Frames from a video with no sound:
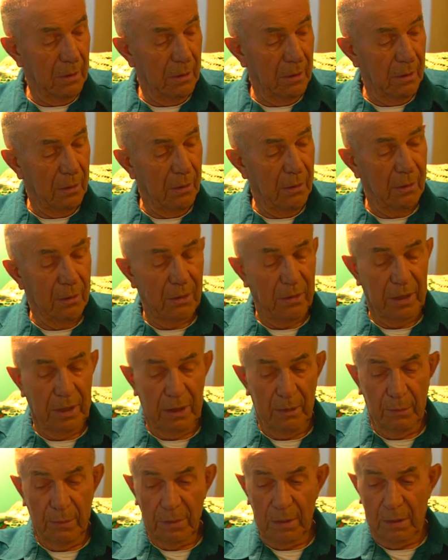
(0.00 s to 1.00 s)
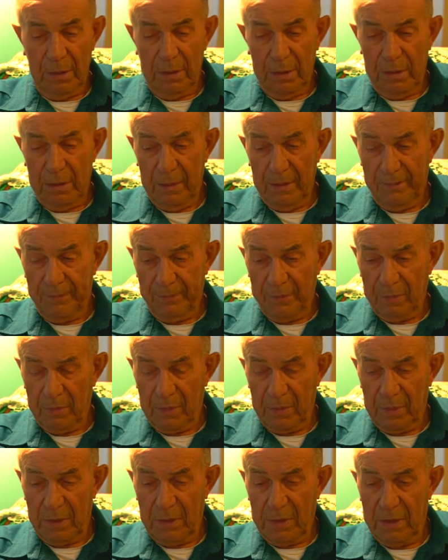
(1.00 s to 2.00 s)
Oh, that booger.
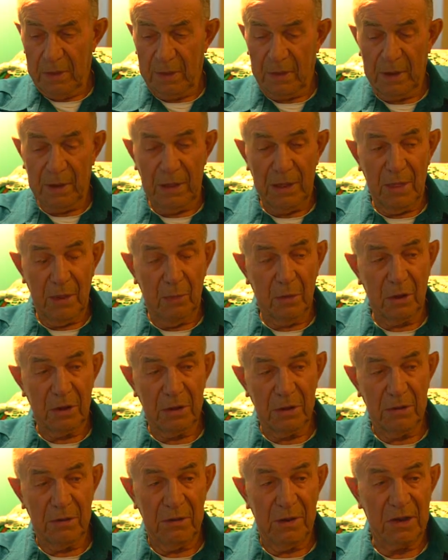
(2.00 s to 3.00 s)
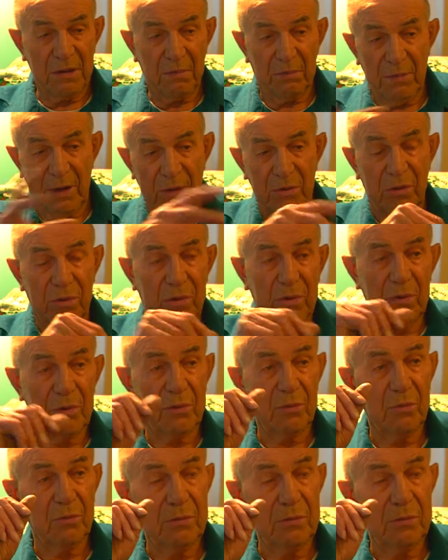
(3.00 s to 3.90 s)
The guy that worked in the next place to us,